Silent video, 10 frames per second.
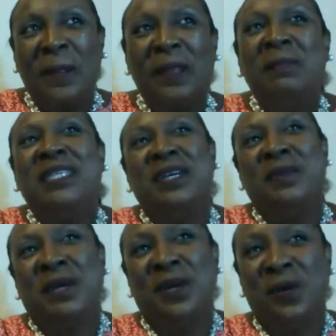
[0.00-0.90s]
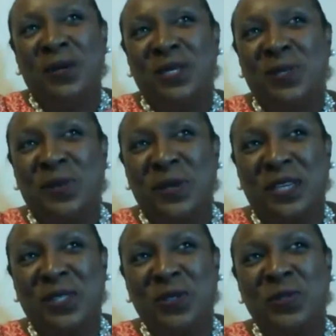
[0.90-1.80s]
Let me tell you my horror
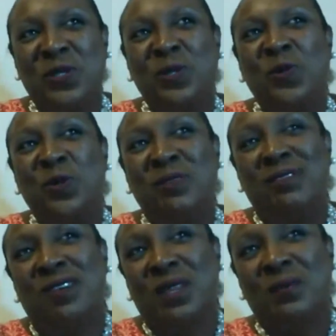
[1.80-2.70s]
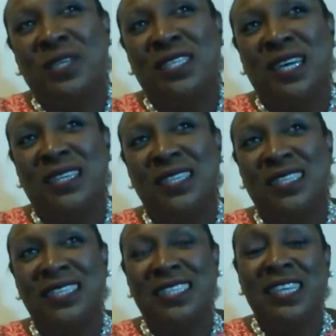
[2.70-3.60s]
story in two or three
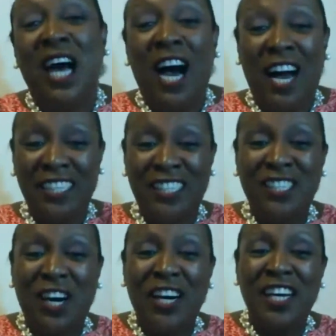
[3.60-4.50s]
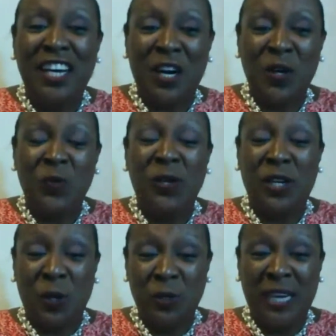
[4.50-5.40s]
sentences. I started out with
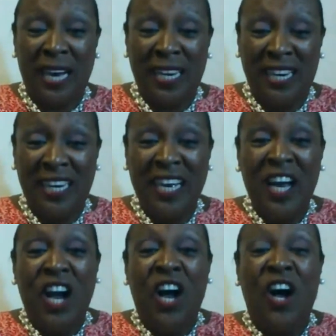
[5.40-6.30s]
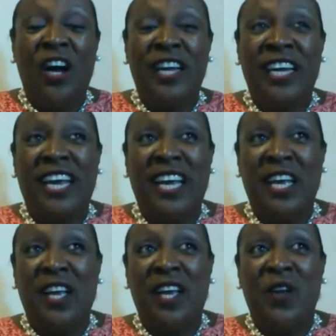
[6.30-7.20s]
GoDaddy on
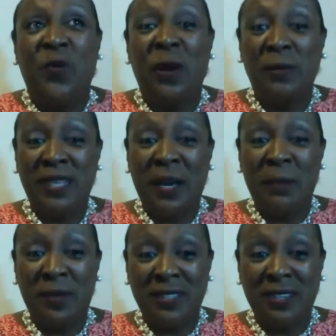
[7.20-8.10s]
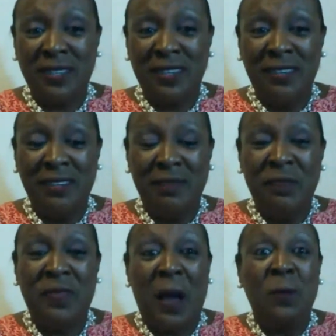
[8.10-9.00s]
a website builder.
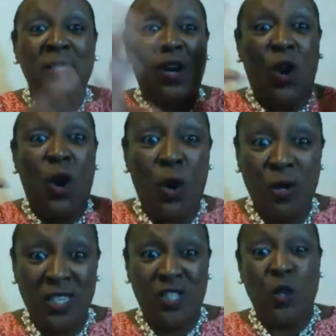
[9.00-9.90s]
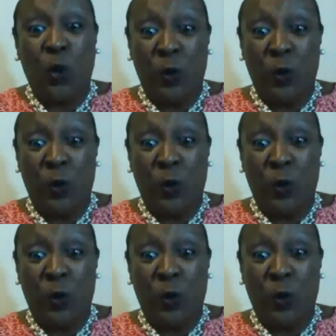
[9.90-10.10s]
That was a horror story.